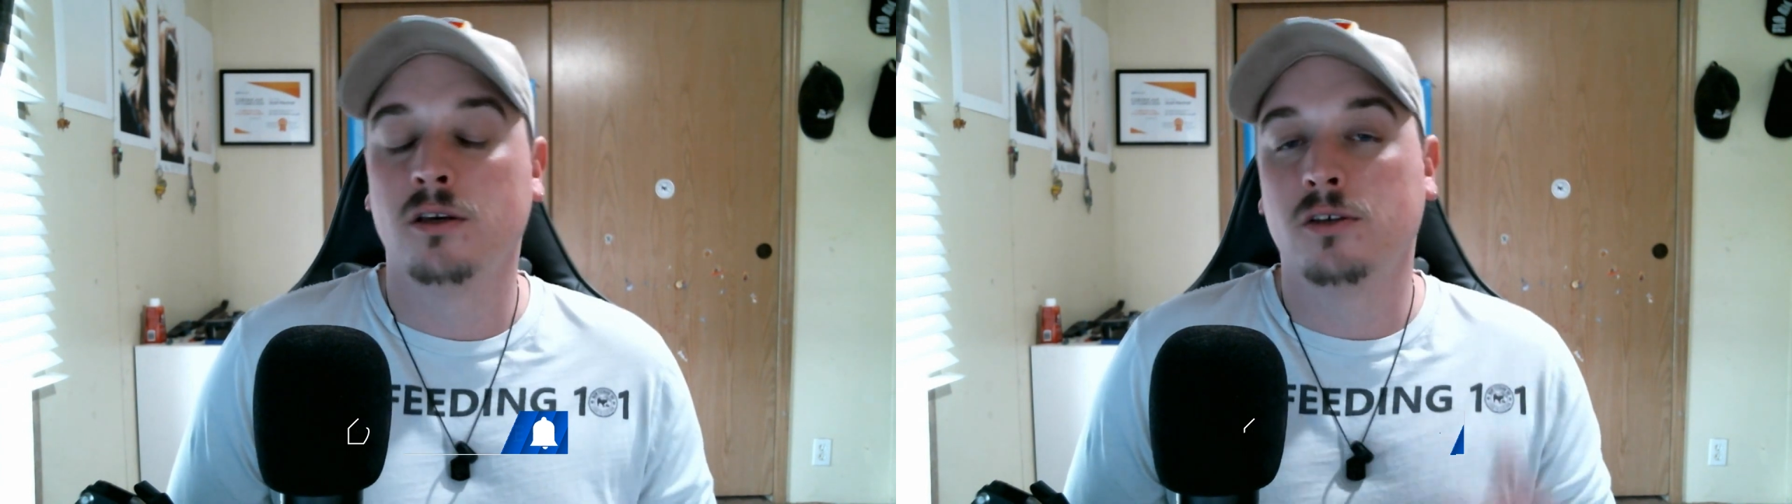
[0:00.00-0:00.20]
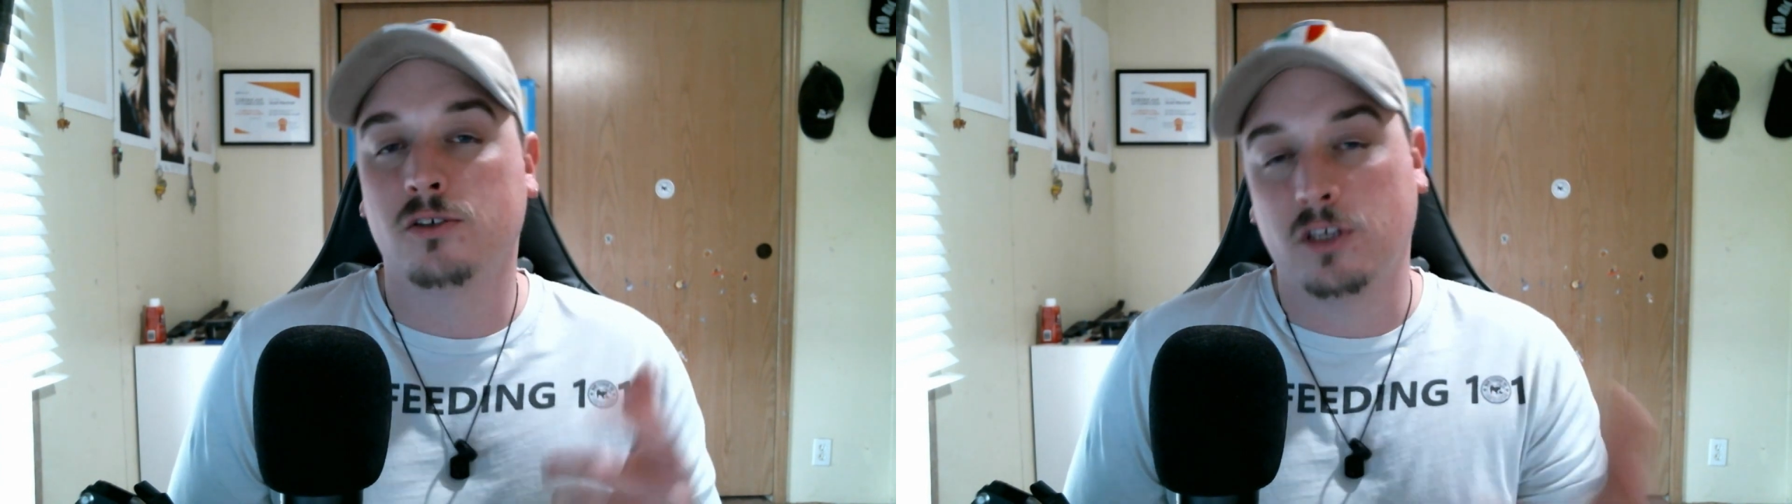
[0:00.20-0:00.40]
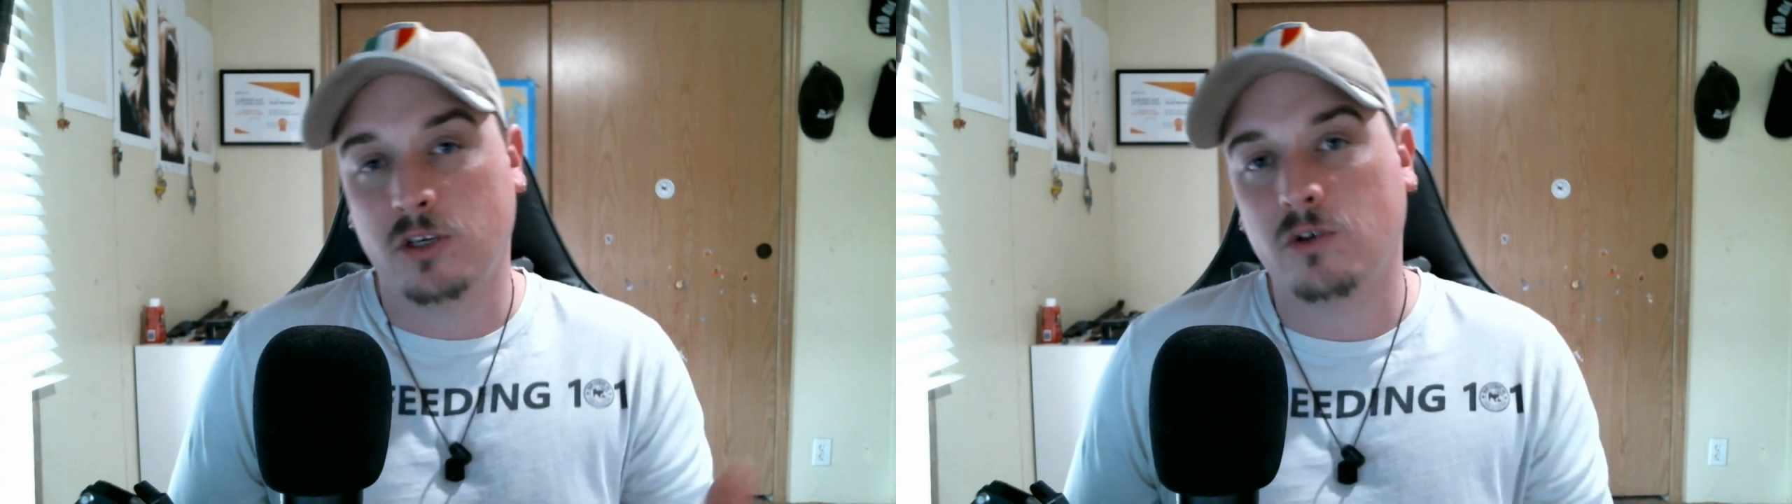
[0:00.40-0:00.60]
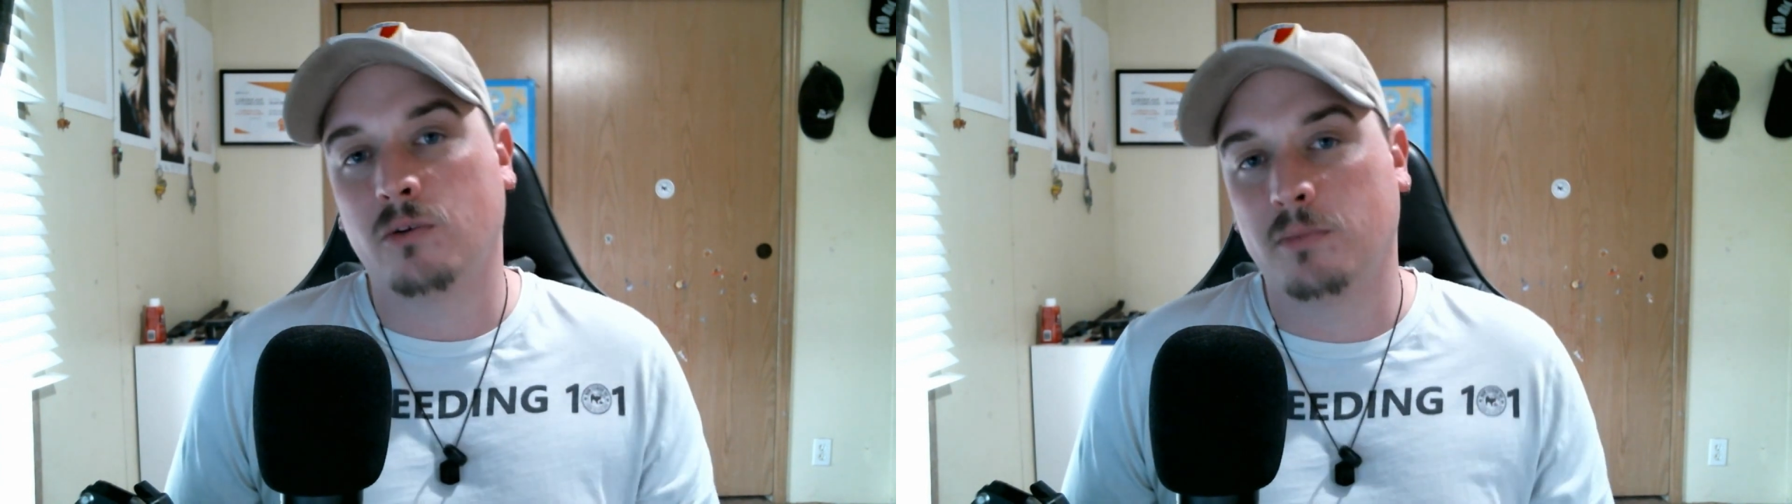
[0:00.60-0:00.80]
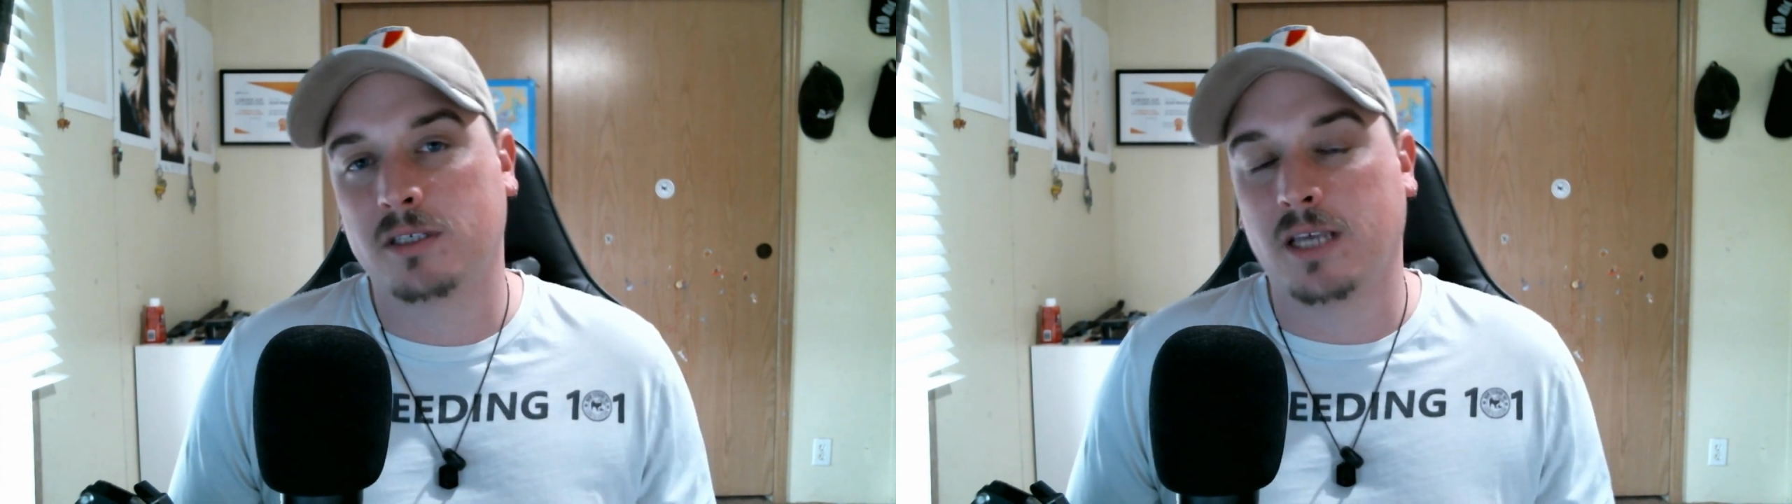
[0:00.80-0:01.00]
so that you
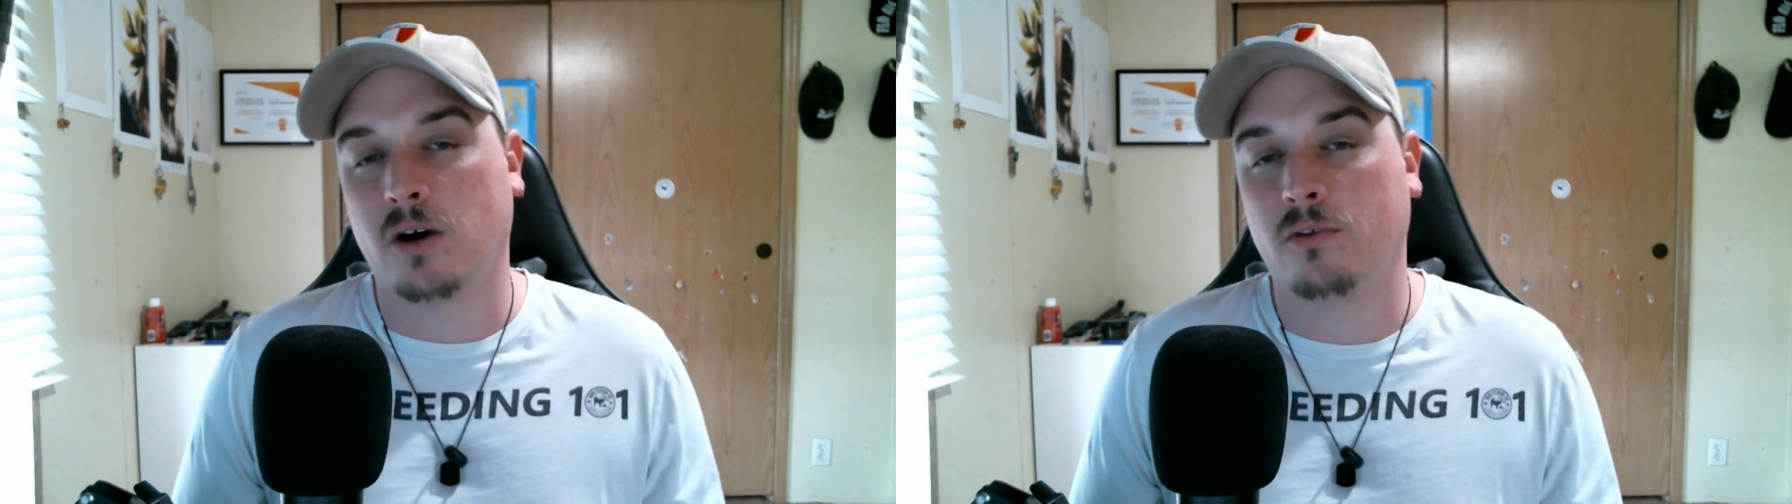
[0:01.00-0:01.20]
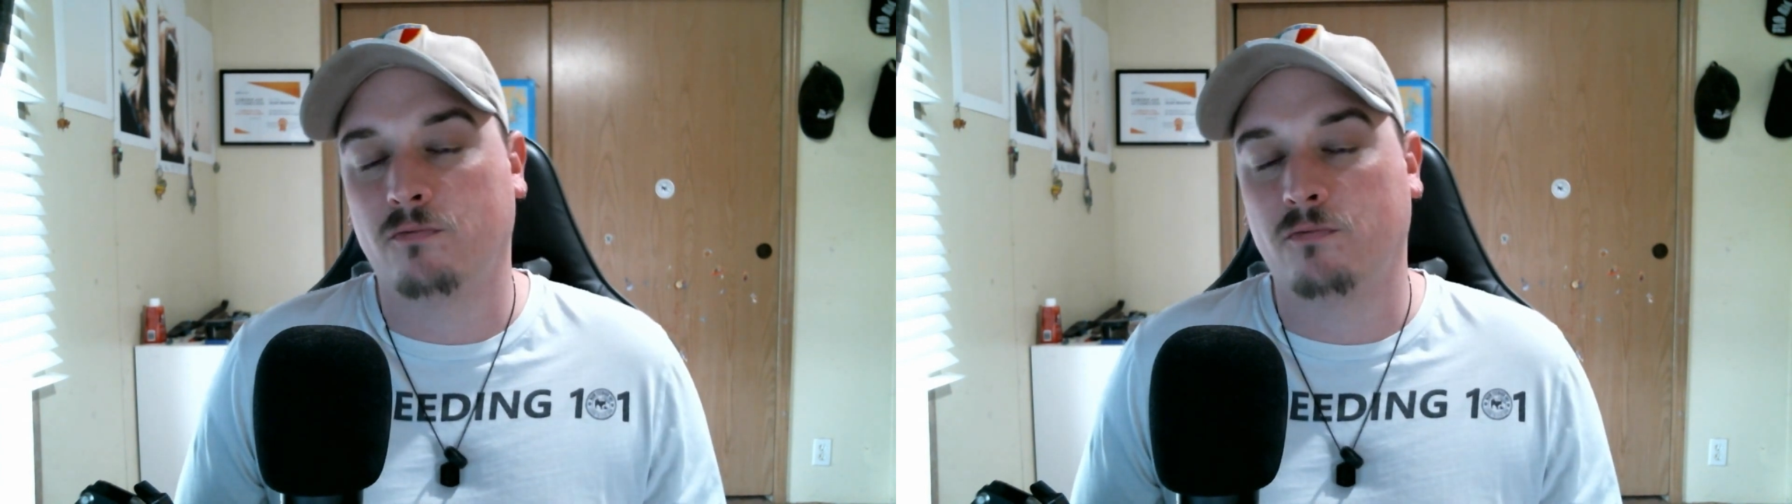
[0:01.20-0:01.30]
don't miss out on